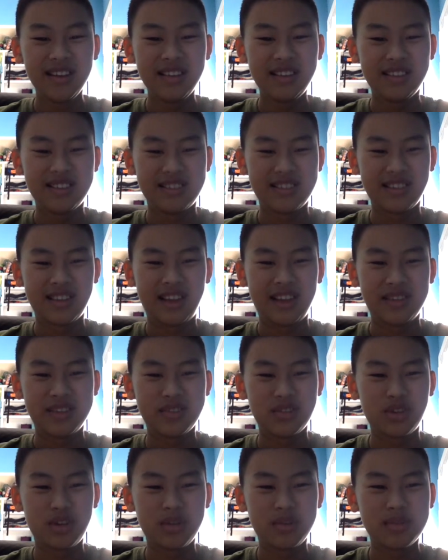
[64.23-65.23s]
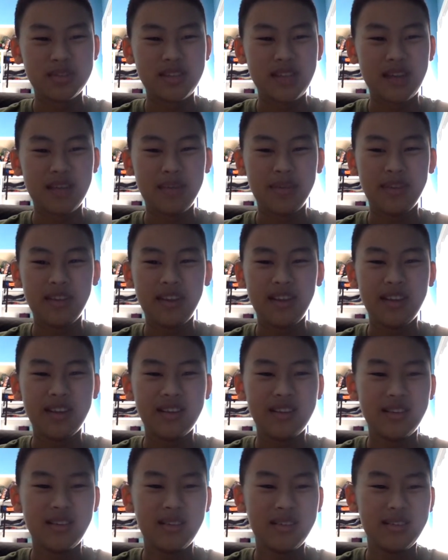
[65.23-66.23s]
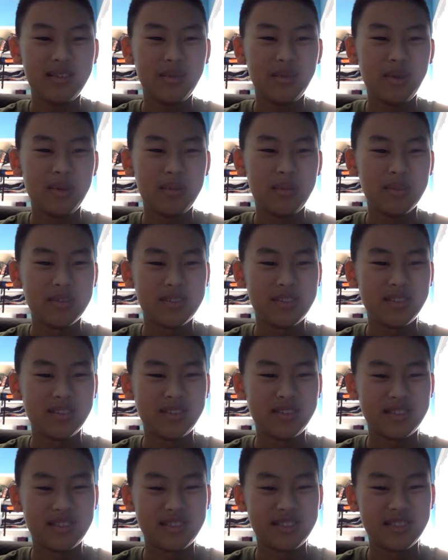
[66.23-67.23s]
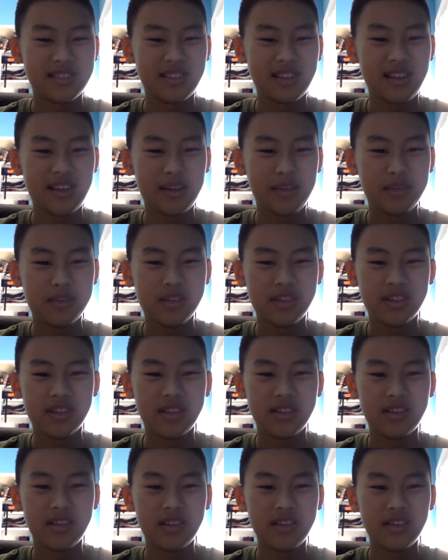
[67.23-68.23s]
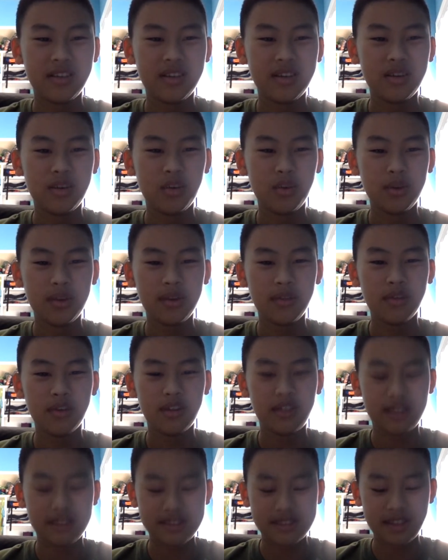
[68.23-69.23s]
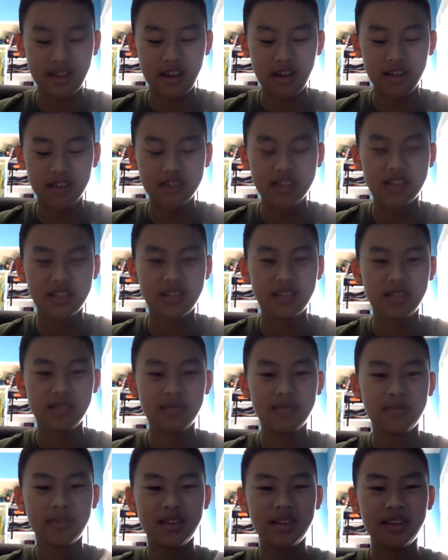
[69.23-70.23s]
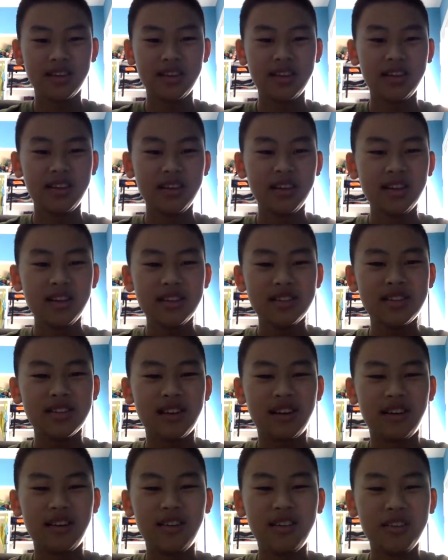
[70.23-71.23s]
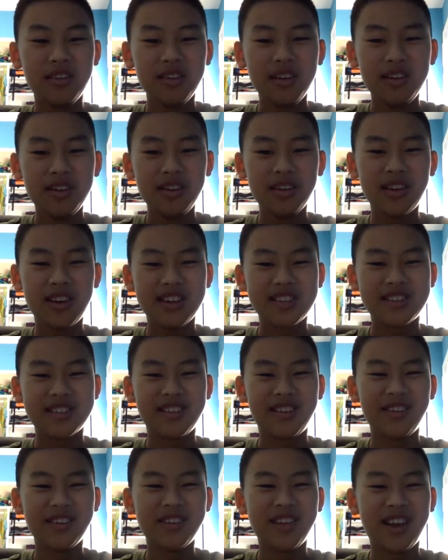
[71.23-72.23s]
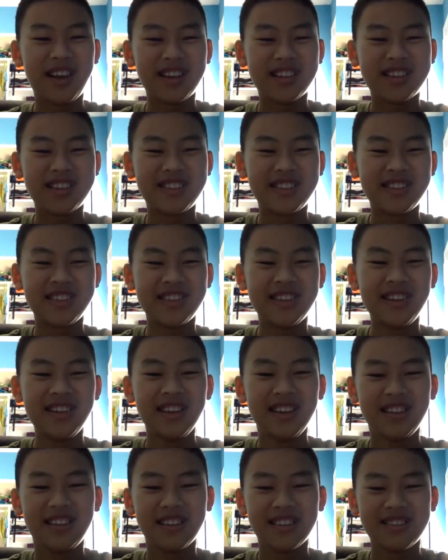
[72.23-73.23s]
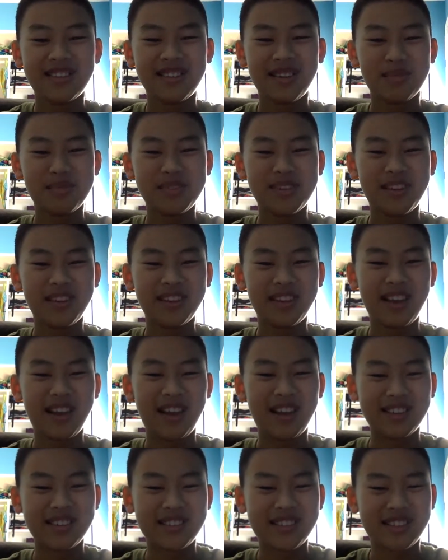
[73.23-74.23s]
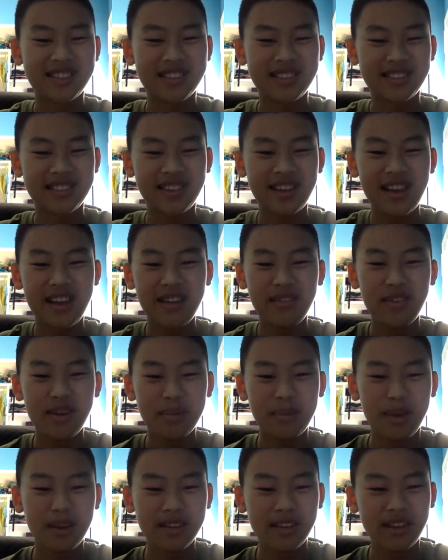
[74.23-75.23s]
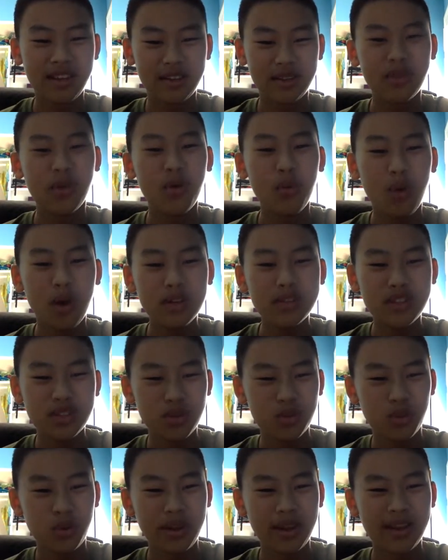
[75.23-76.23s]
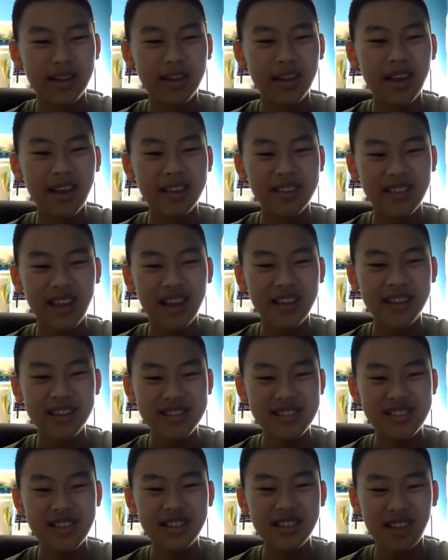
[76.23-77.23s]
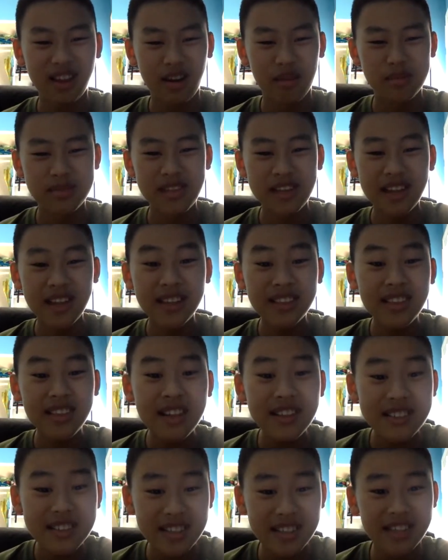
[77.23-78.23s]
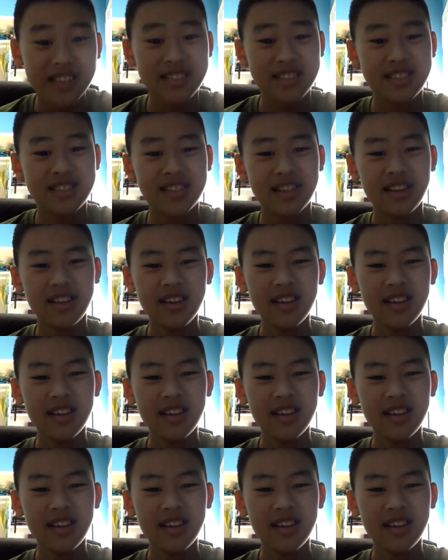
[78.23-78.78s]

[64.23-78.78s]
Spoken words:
this live stream is happening. One person just left. Whatever, let's start. So you guys know that there's something that everybody don't want to read, and that is the terms and conditions.